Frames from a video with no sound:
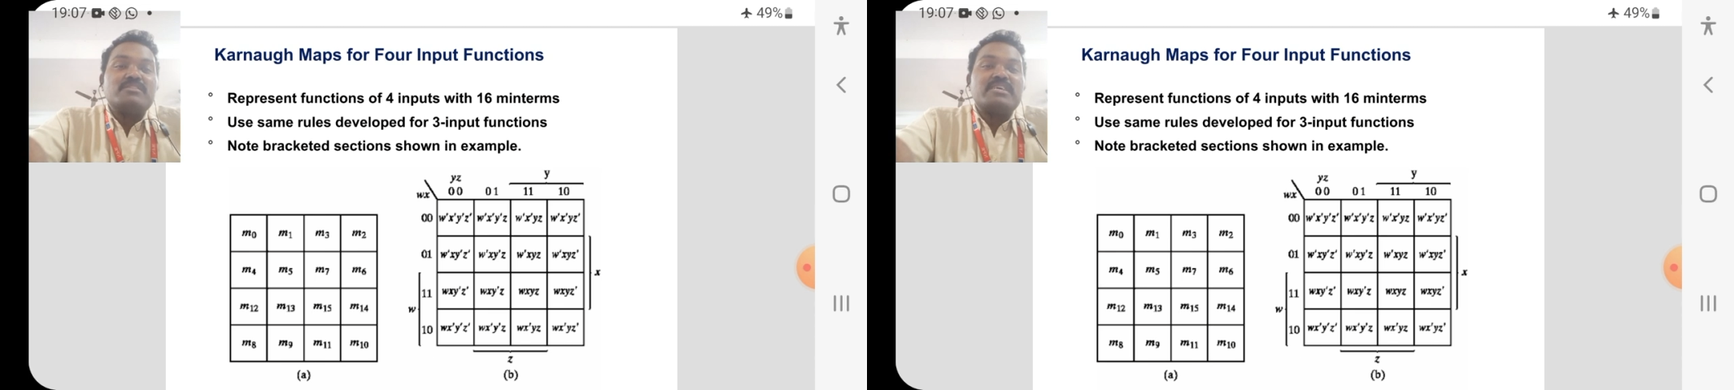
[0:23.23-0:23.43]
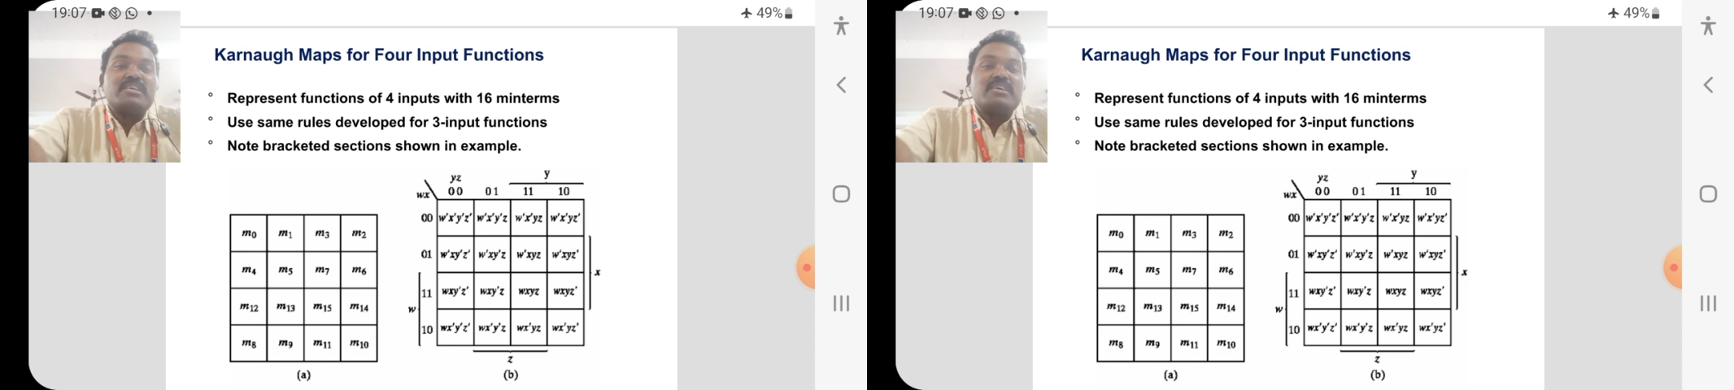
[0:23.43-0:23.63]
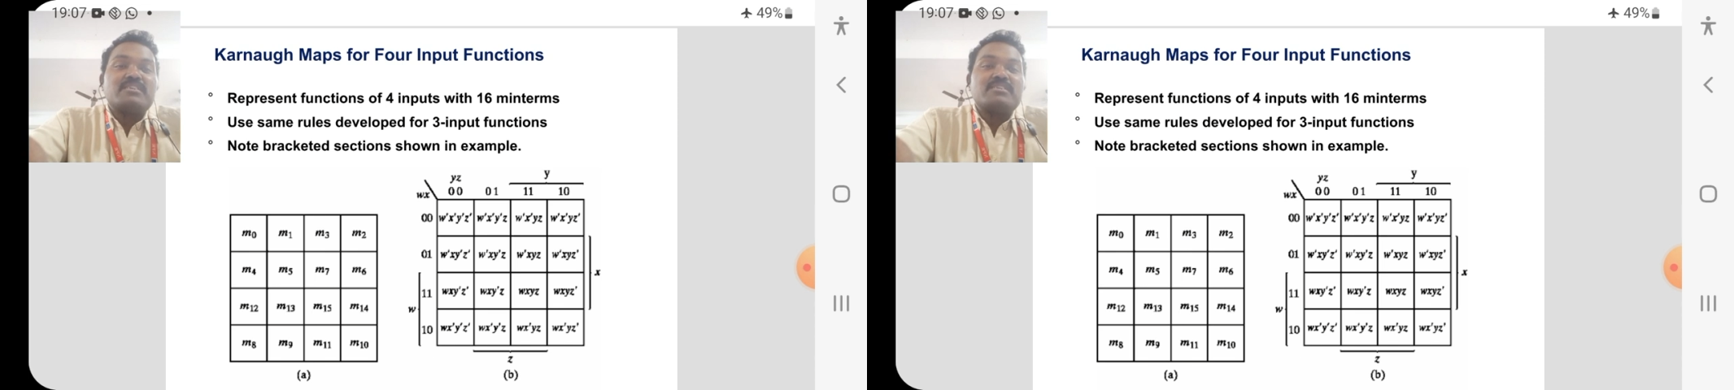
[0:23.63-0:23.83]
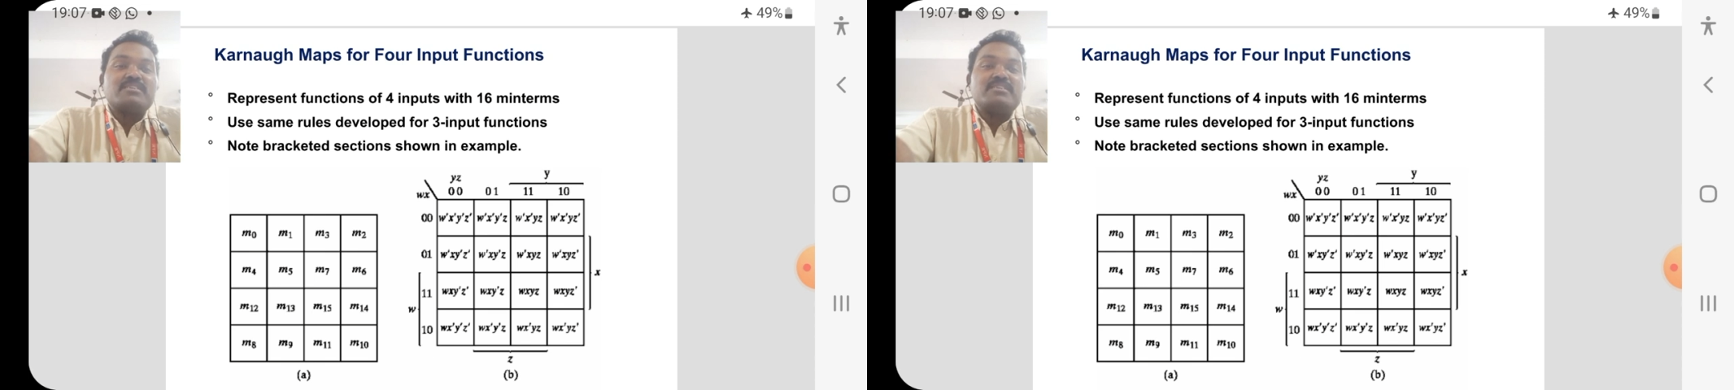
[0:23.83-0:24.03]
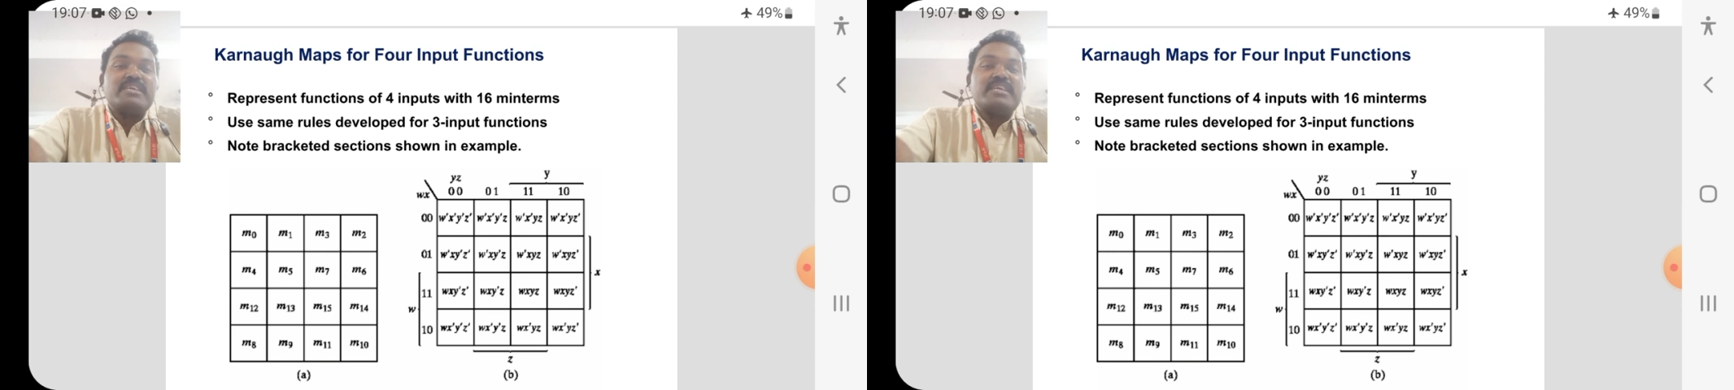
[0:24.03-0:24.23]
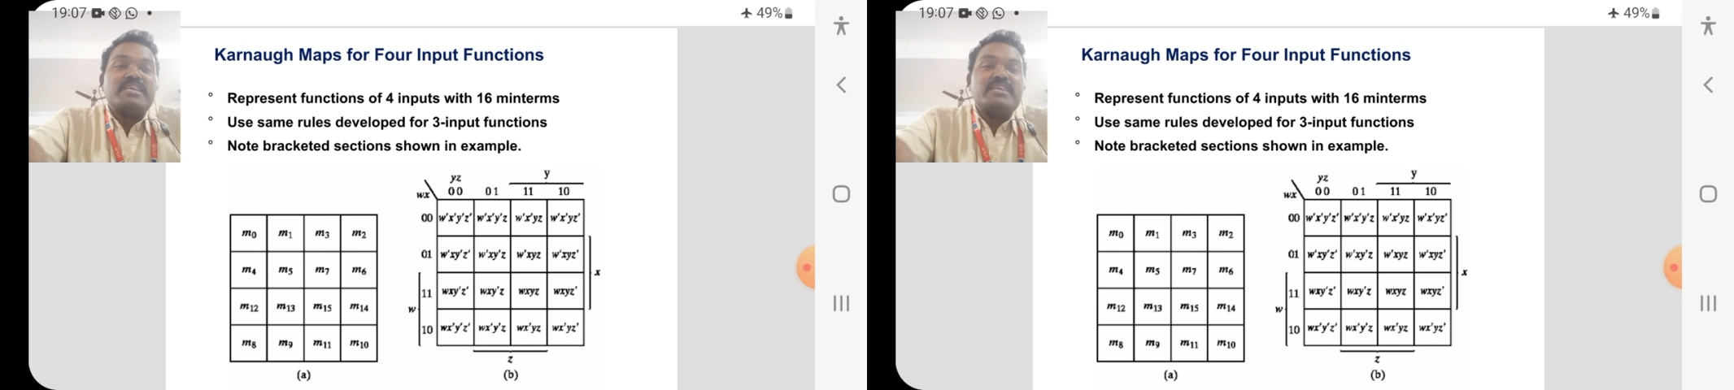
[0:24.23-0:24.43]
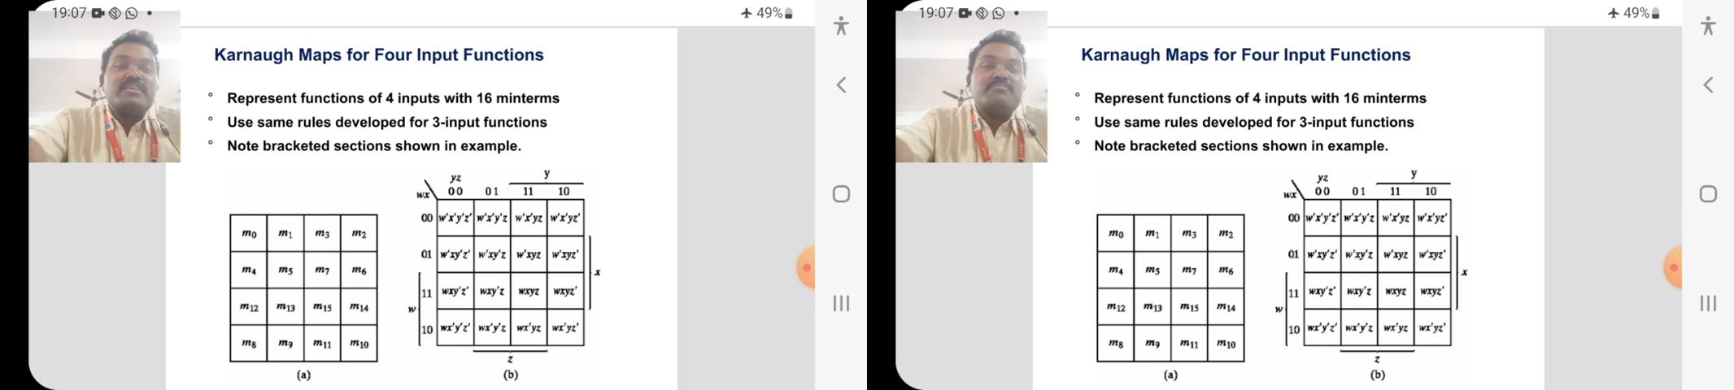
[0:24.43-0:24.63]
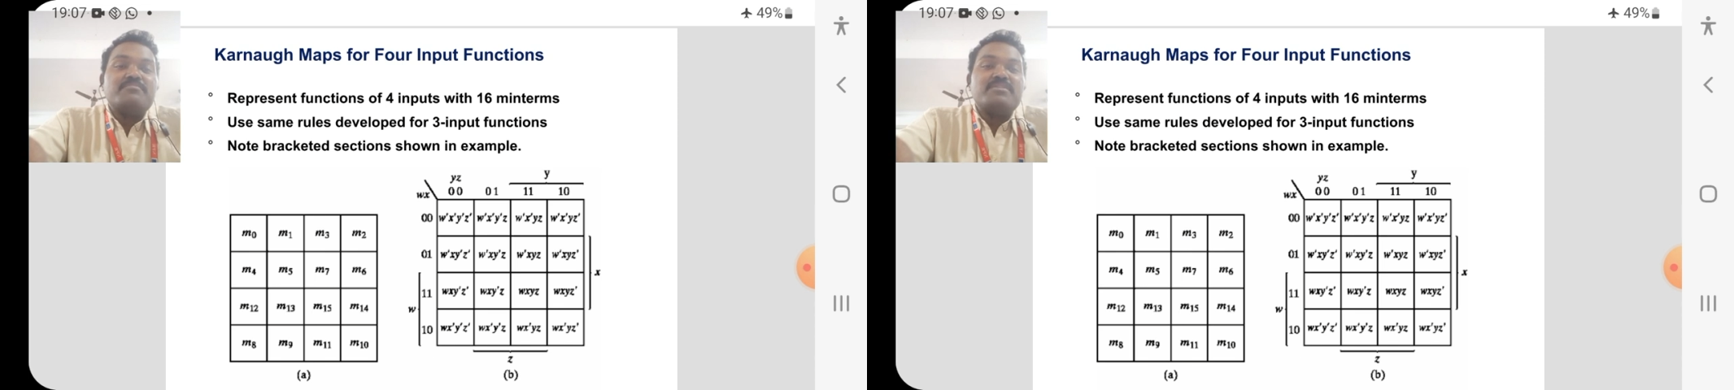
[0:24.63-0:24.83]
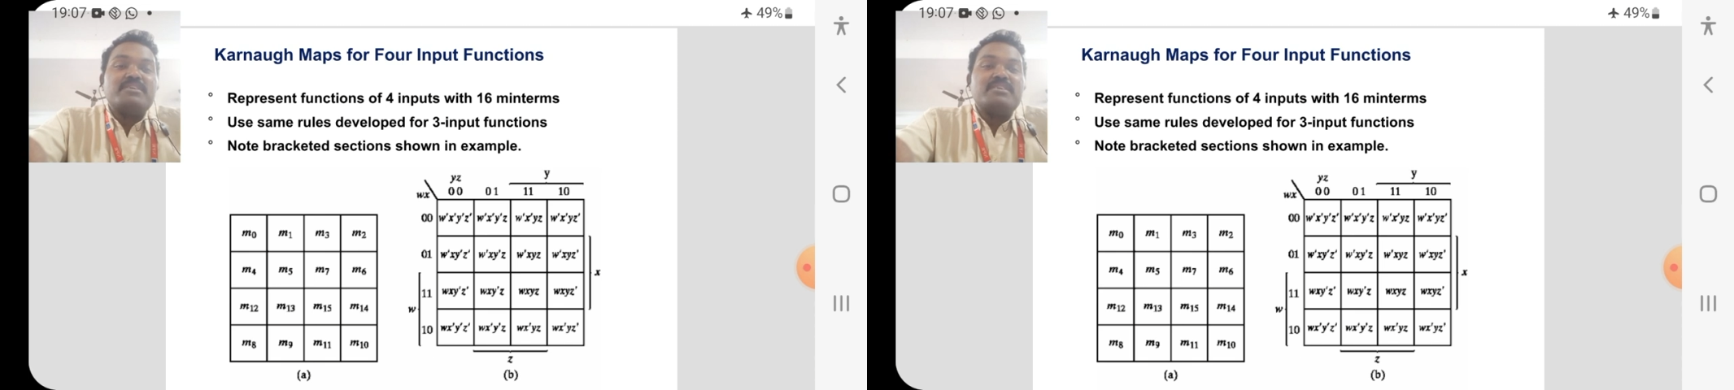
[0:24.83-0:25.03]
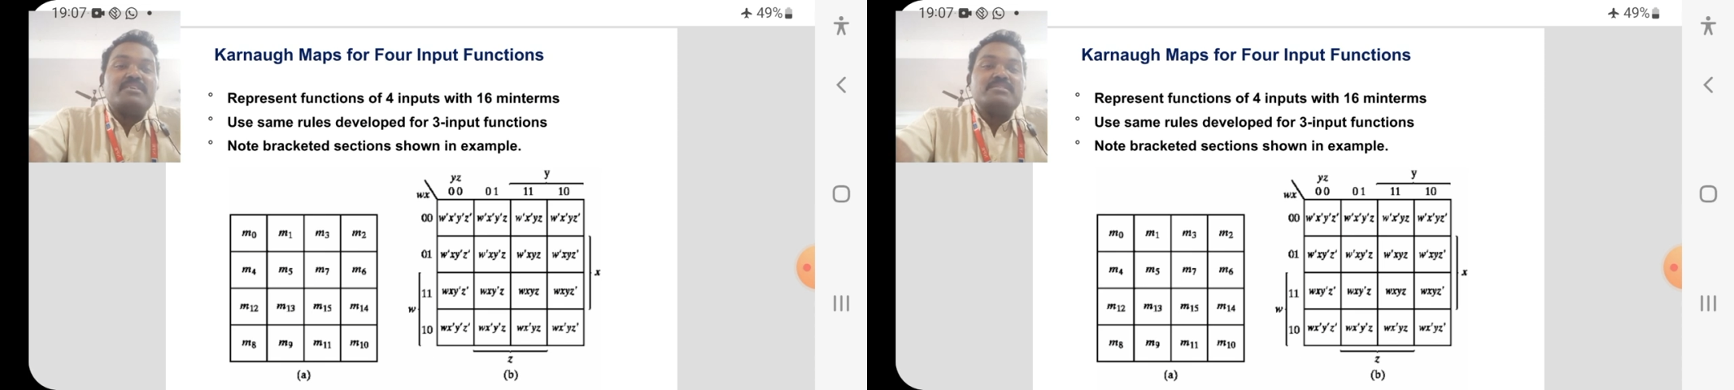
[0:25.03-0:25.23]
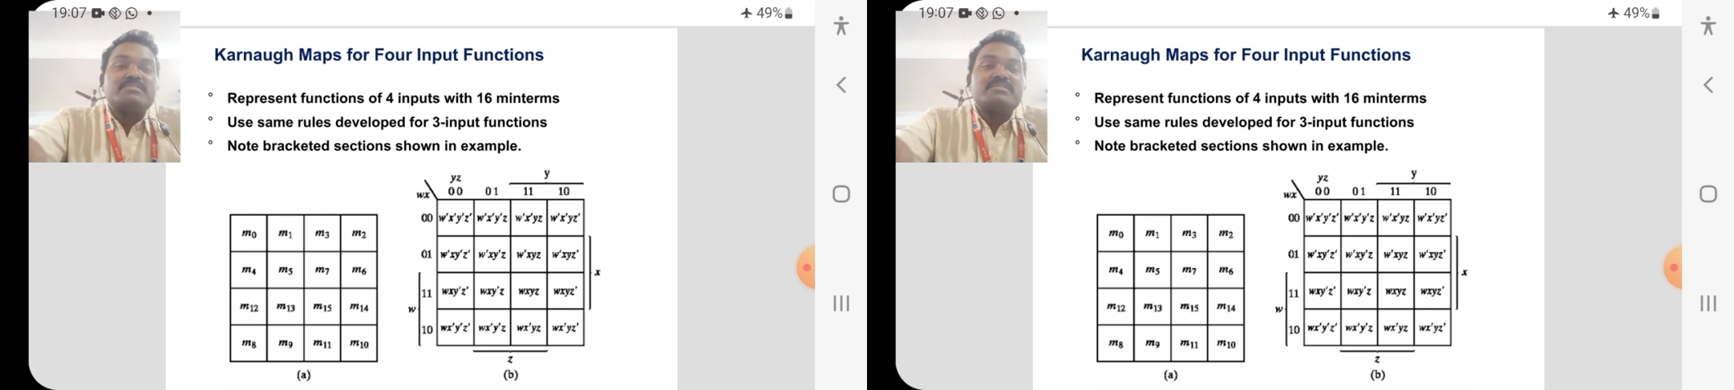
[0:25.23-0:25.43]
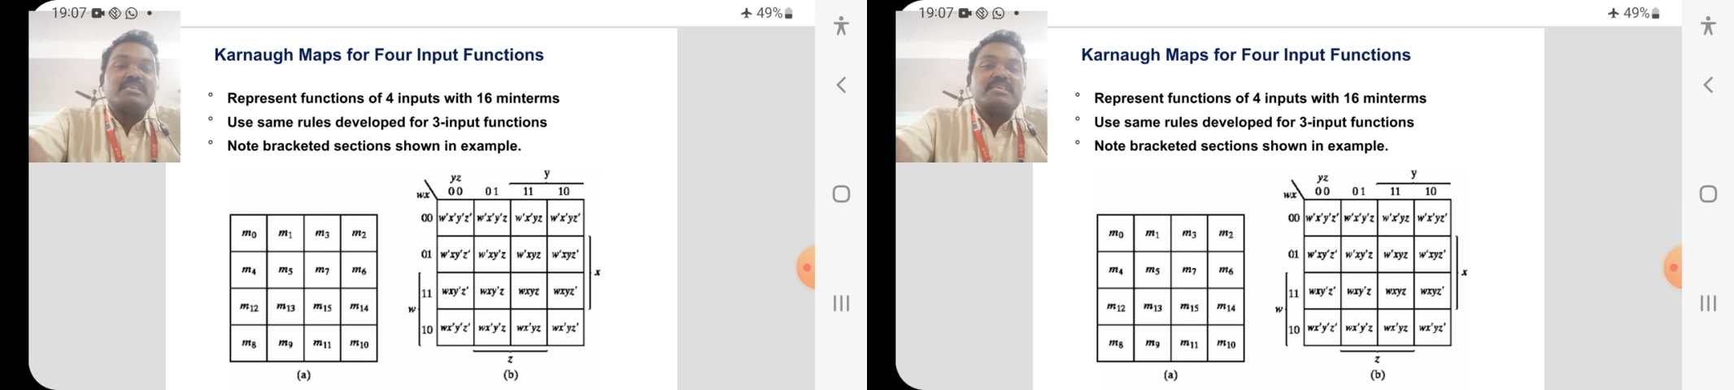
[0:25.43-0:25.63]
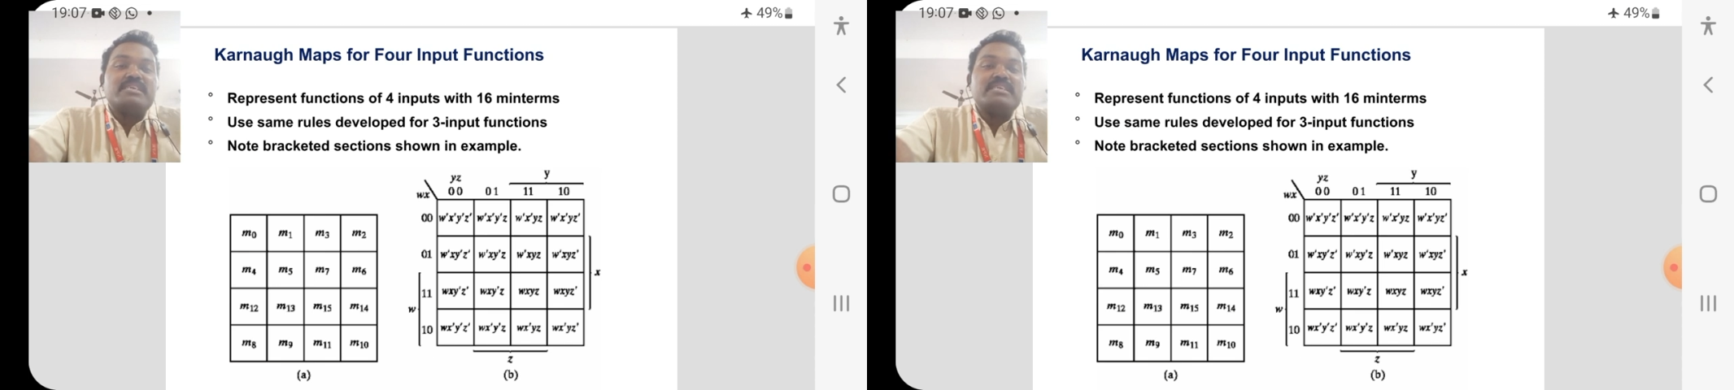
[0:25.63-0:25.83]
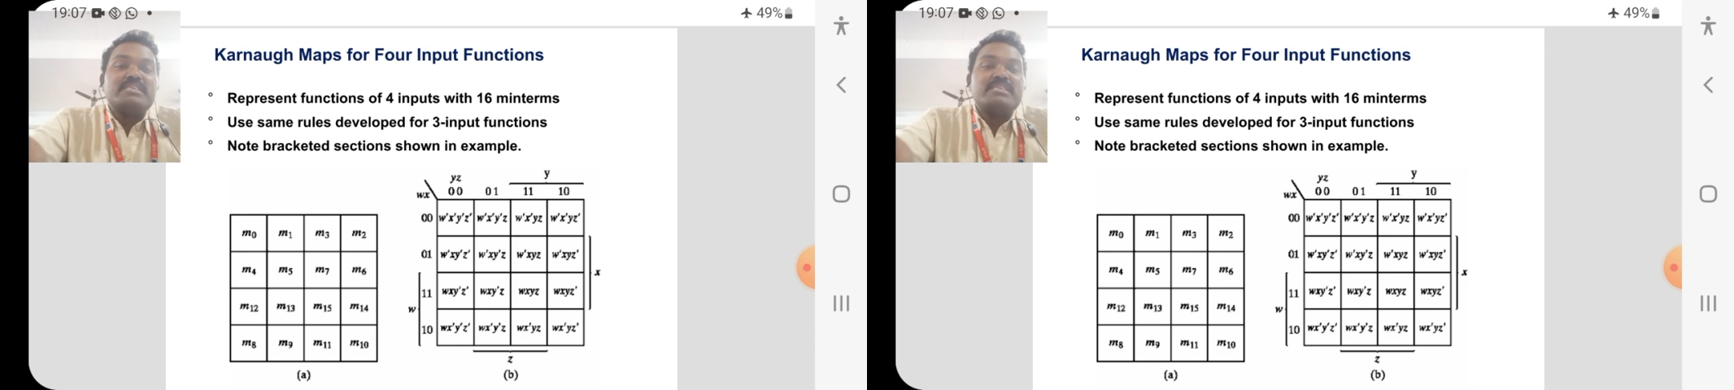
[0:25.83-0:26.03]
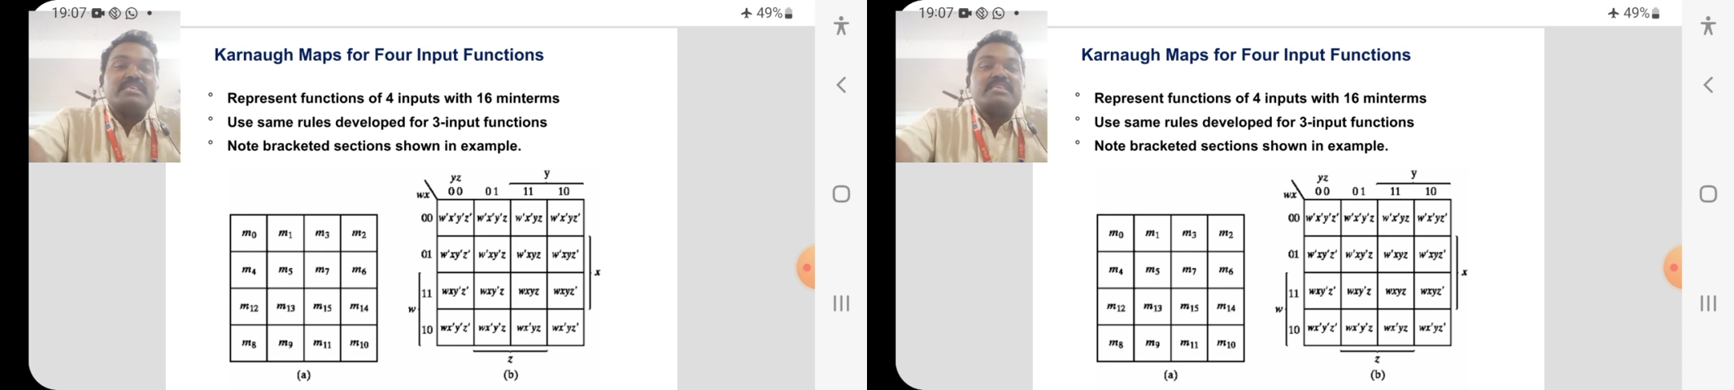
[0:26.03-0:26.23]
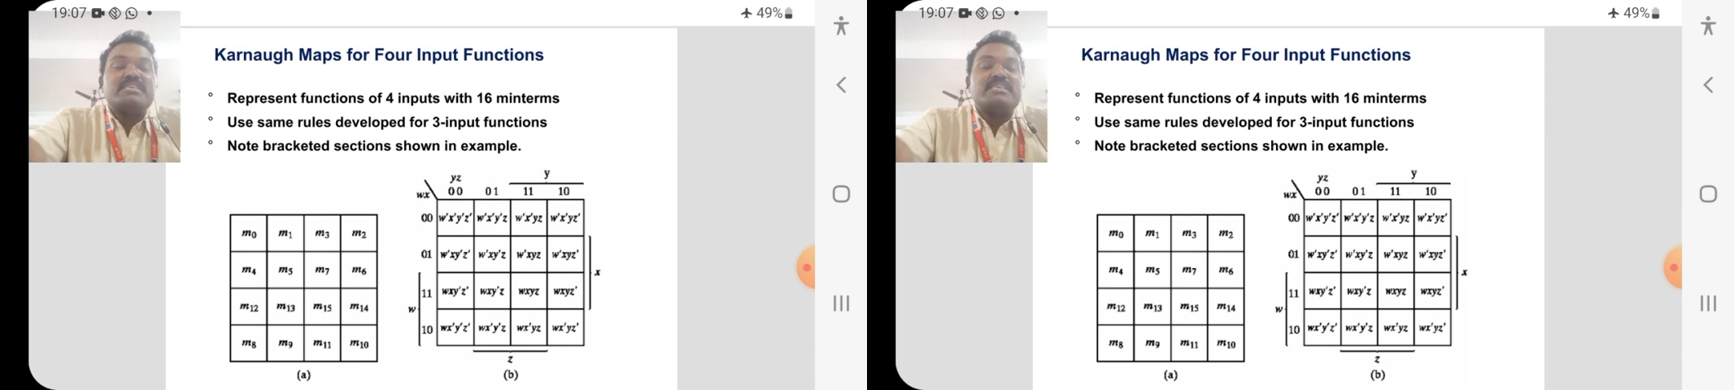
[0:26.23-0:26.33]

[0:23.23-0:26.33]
There are A, B, C, D.